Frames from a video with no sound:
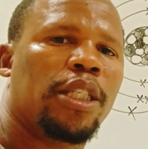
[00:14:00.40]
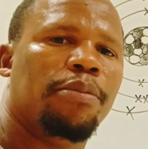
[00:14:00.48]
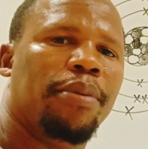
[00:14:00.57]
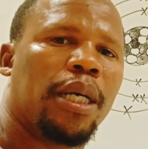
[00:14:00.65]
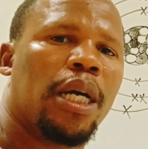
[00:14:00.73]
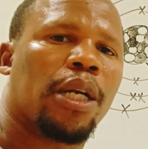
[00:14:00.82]
is
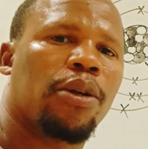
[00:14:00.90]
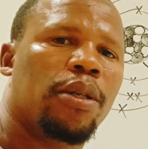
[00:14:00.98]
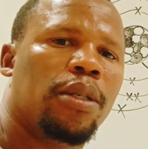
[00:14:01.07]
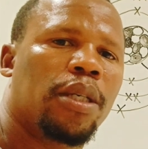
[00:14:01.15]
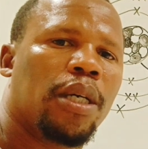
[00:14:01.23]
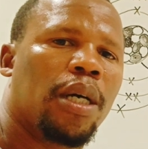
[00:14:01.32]

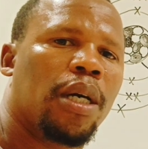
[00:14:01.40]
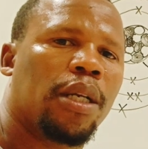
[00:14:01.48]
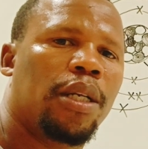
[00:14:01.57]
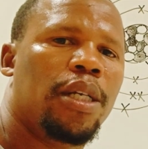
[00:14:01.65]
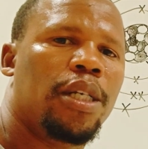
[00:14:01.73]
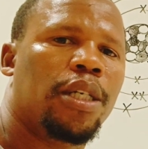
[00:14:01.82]
background
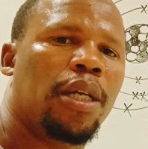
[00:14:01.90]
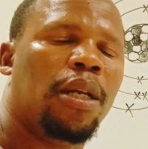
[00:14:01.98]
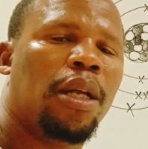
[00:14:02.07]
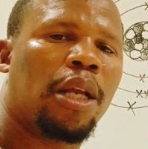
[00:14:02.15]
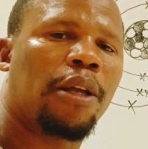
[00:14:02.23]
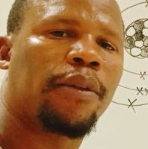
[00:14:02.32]

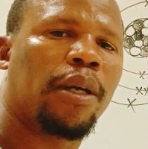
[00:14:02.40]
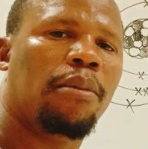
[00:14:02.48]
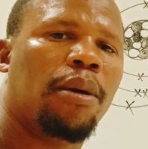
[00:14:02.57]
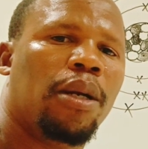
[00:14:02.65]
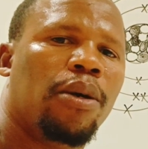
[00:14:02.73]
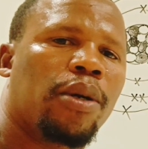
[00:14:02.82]
radiation?
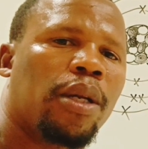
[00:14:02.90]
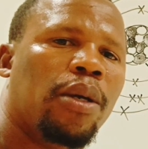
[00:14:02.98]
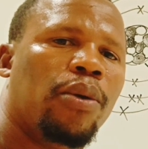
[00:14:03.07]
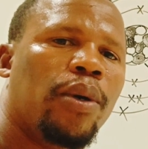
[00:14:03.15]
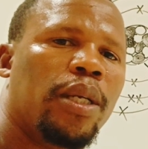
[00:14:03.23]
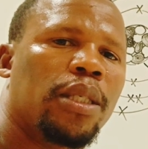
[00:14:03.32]

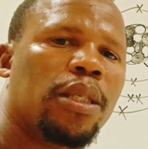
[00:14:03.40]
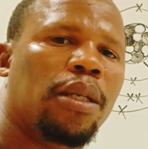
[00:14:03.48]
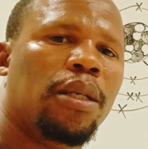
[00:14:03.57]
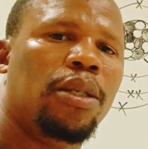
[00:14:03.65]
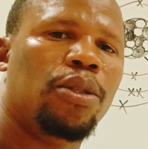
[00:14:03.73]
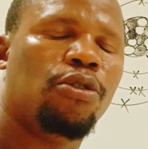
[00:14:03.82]
What is an
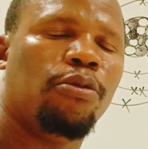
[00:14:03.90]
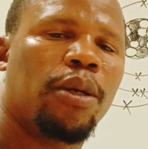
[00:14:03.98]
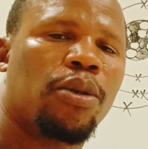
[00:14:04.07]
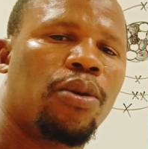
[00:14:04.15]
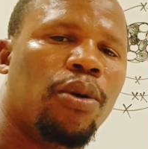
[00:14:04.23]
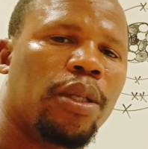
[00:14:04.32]

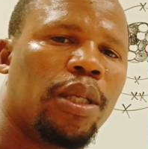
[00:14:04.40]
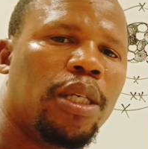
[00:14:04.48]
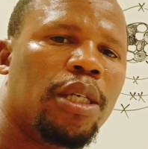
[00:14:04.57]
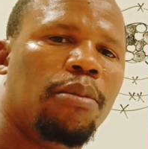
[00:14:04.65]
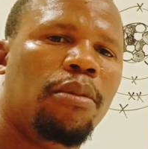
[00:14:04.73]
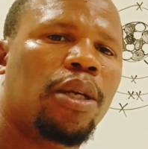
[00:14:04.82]
instrument called
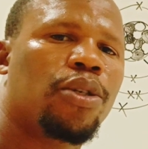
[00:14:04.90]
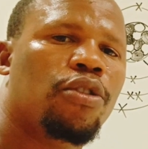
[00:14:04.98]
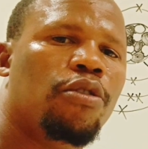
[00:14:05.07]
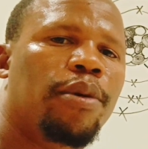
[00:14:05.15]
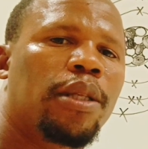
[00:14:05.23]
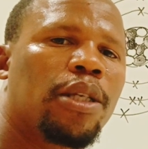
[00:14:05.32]

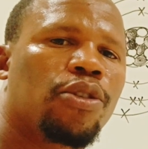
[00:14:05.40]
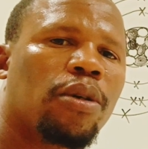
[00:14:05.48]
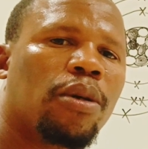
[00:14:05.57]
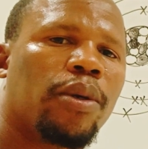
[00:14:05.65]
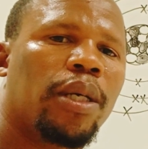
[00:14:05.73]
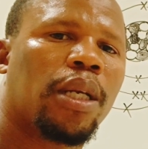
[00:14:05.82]

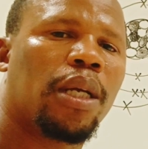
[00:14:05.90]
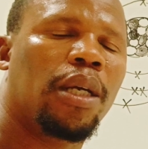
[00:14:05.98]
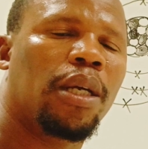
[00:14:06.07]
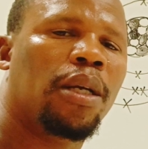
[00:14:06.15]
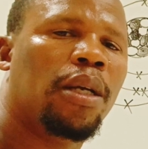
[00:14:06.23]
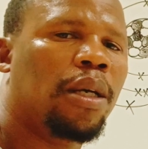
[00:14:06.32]

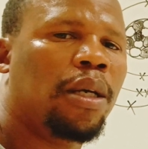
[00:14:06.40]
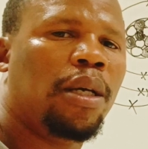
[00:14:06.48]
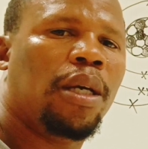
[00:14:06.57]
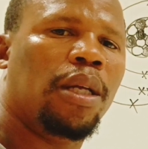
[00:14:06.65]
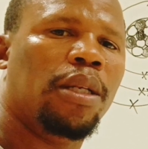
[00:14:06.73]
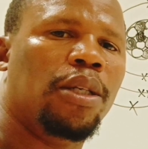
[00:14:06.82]

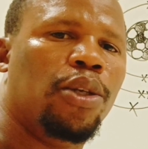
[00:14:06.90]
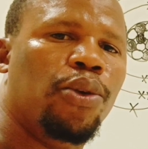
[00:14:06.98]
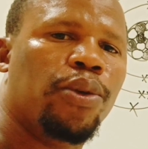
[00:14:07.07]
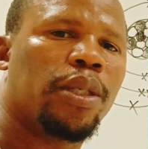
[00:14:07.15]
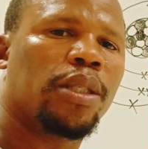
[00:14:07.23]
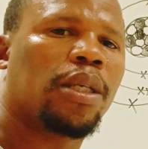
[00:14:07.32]
and the
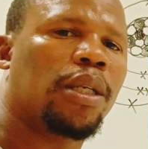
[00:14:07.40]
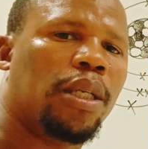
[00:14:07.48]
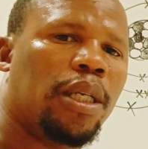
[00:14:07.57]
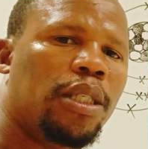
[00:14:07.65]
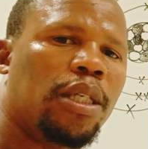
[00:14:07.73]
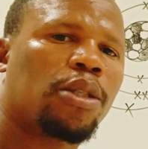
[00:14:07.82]
uses and
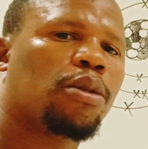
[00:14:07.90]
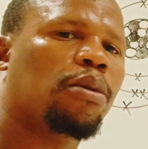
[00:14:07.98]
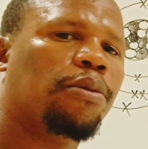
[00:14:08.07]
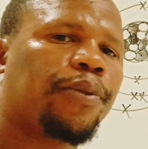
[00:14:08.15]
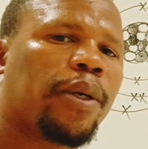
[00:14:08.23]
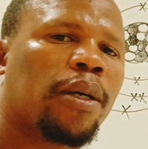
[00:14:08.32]
dangers
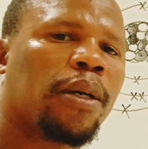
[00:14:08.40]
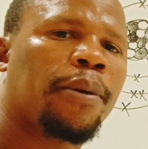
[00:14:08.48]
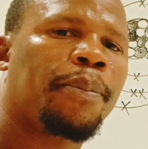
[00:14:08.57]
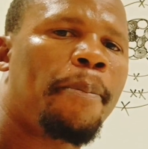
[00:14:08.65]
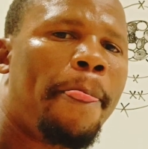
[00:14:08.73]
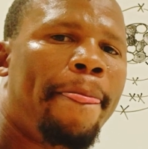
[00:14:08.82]
of
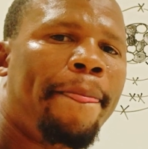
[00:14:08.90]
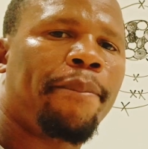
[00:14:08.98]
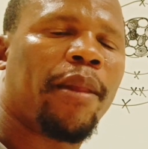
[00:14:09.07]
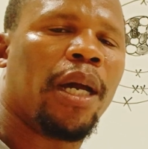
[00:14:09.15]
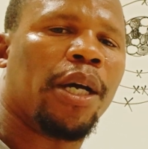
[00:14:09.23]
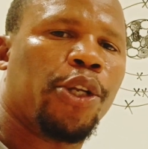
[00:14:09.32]

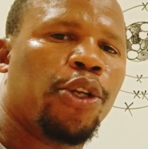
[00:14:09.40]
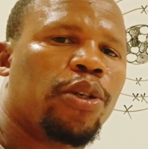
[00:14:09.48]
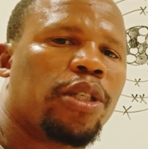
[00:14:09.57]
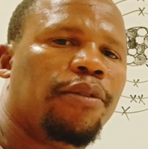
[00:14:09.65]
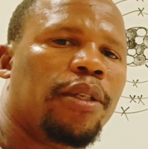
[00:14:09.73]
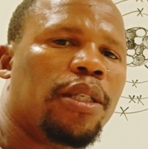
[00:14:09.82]

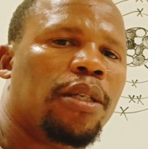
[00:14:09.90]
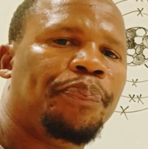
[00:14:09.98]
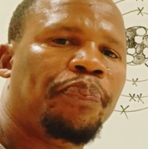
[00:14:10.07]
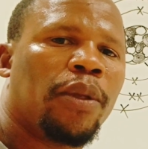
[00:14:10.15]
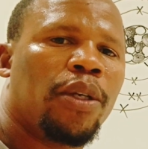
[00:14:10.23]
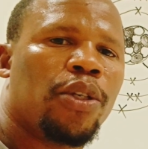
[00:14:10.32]
radioactivity.
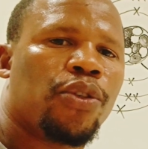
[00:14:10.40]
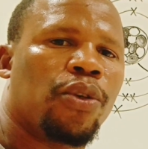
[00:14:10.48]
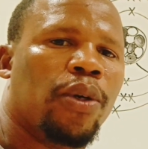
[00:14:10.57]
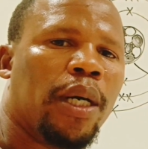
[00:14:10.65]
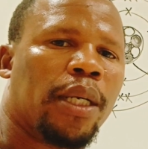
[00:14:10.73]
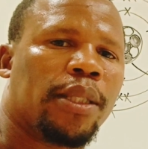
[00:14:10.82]

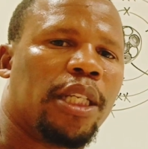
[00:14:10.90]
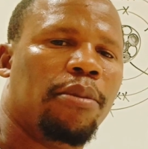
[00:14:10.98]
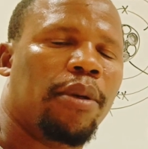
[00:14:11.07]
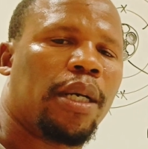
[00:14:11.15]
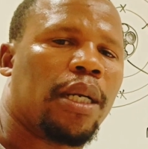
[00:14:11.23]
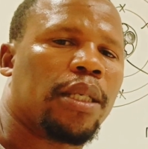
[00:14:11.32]
So other than